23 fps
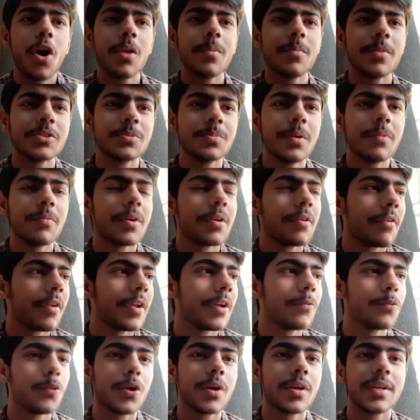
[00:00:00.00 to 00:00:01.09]
all must be
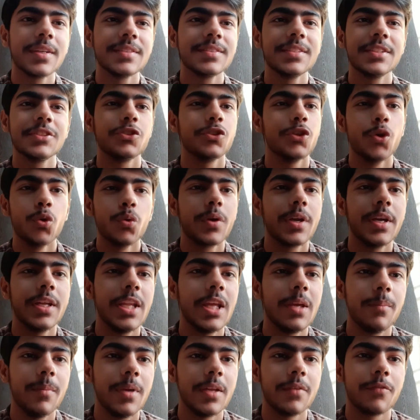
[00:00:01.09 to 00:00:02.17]
wondering what does this
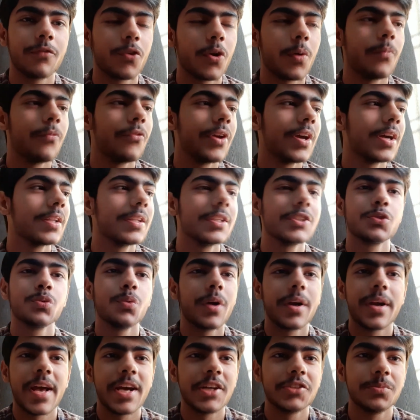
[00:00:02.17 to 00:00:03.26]
YUCINI mean, from where this
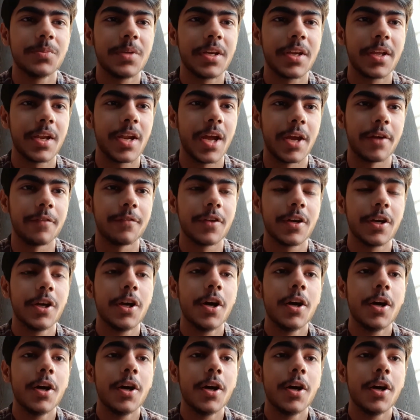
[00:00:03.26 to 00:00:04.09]
word has been derived.